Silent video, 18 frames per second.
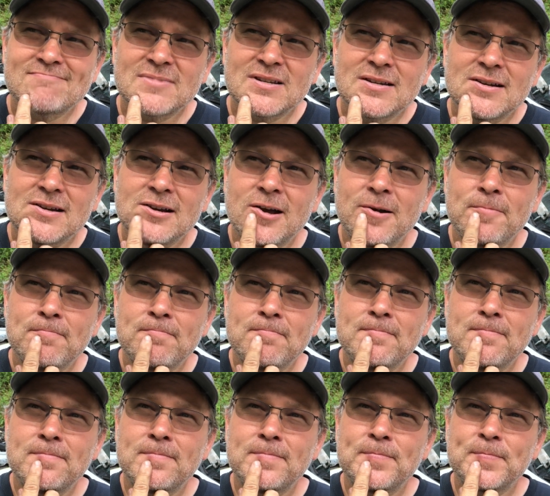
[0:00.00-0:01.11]

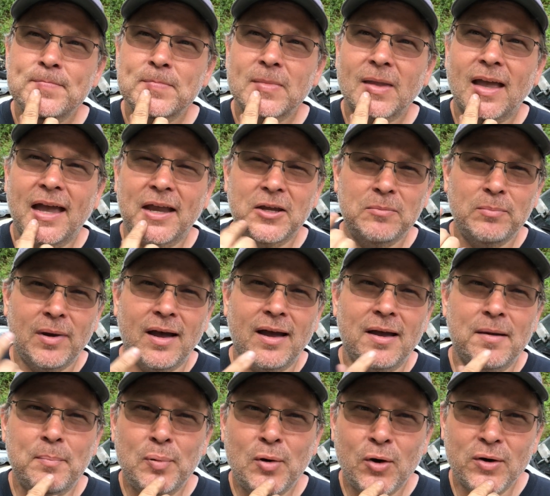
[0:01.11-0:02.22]
I could buy a
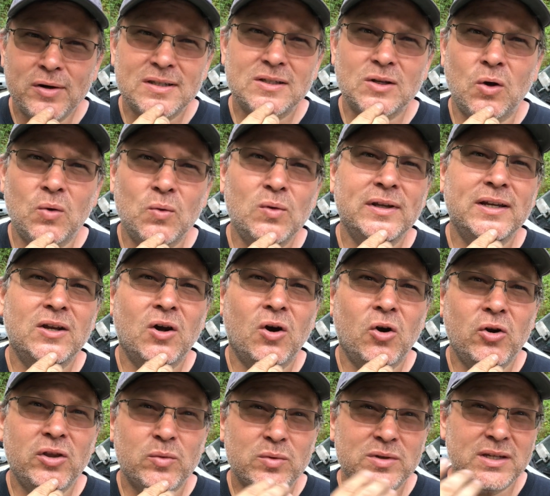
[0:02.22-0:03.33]
parts-only
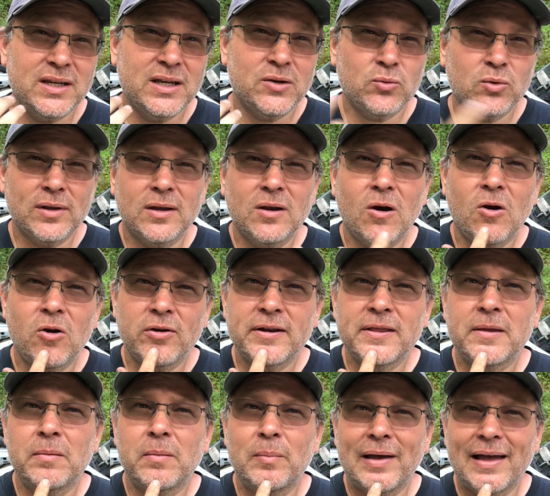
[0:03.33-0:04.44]
car that was hit really hard in
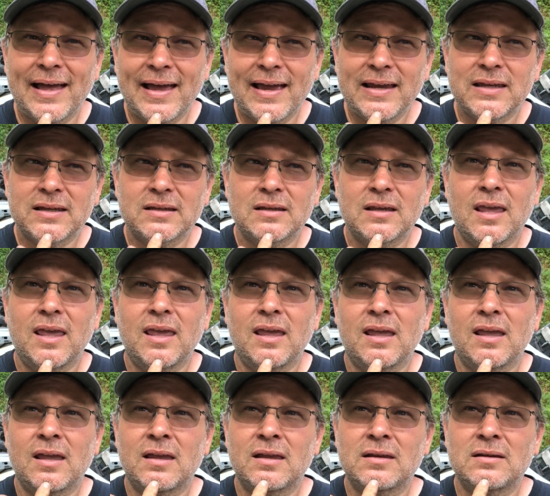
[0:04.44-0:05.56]
the back
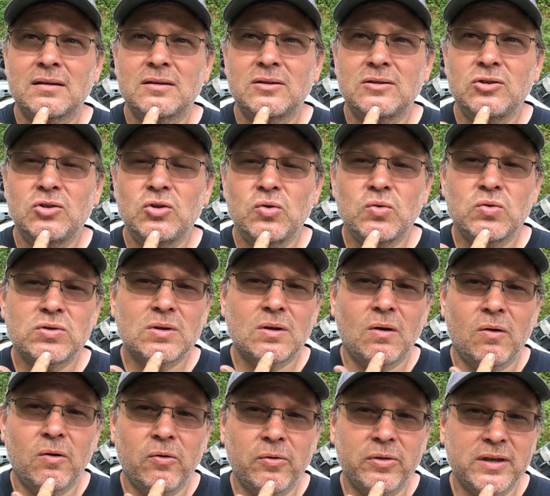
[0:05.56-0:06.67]
and use
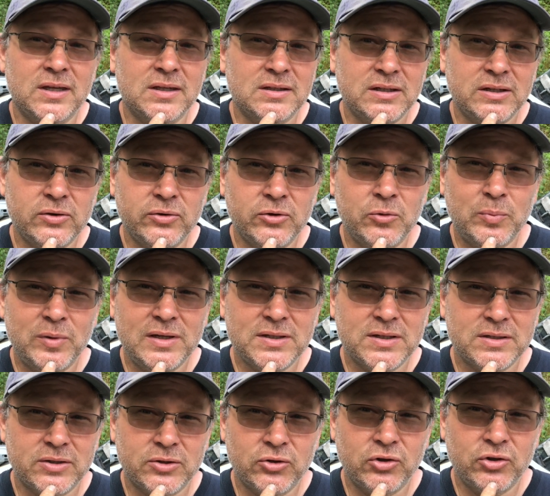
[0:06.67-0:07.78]
all the interior pieces
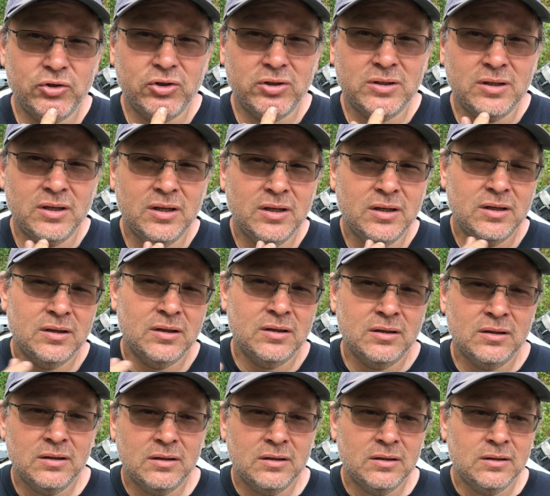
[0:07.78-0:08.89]
that are good
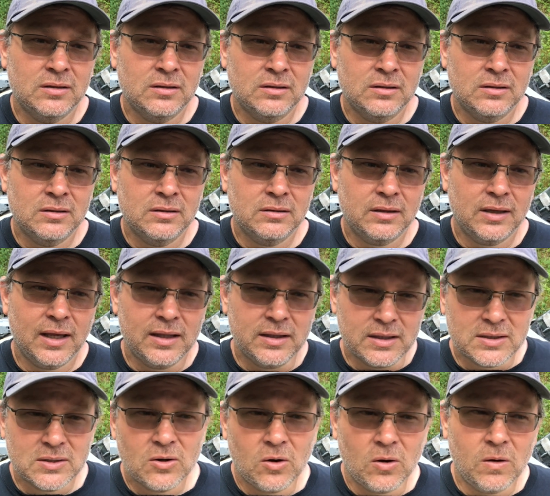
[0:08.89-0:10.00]
in
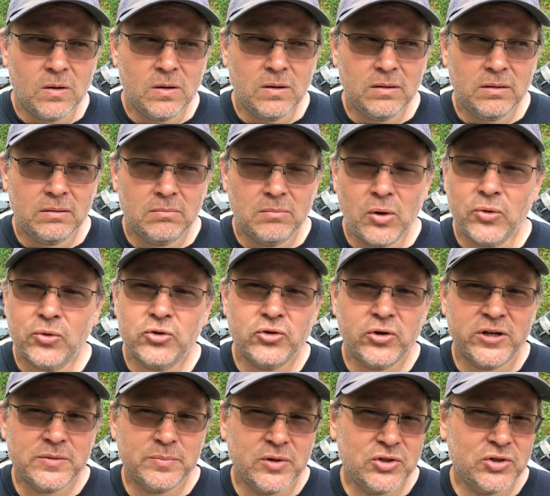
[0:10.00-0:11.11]
this car. Motor and
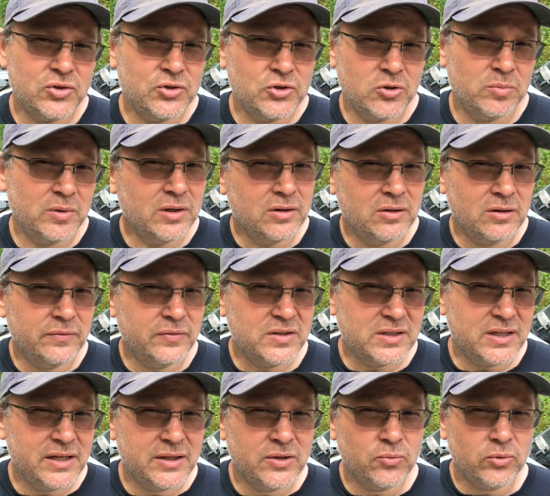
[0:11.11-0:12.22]
transmission should be good if it's
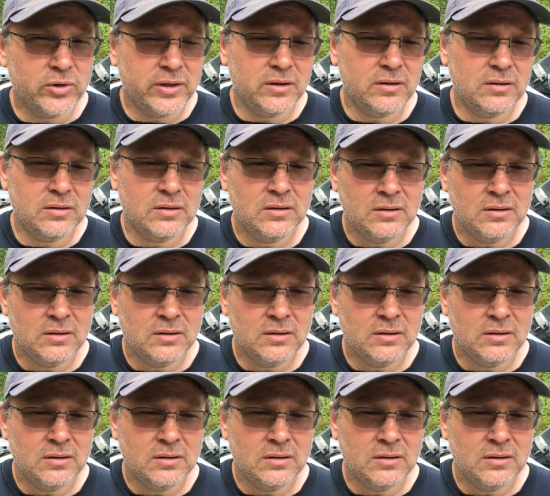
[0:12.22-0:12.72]
hit in the rear.